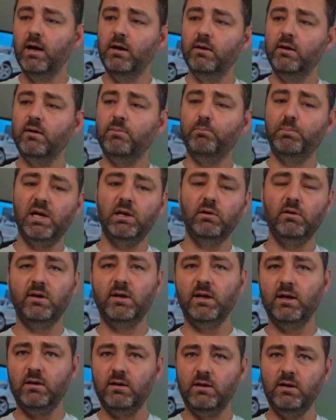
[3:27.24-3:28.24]
this pedal
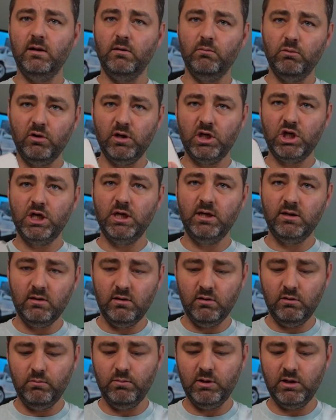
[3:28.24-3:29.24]
set here, I'm going to cheat a
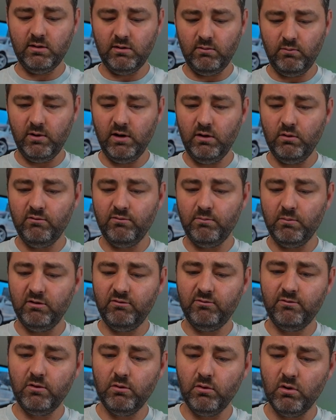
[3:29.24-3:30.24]
little bit and read off my
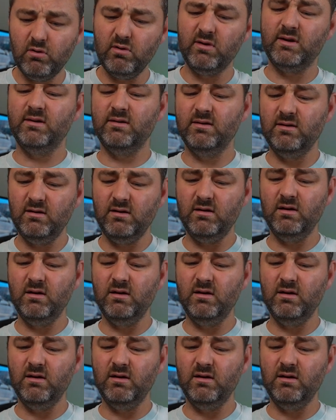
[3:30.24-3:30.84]
phone because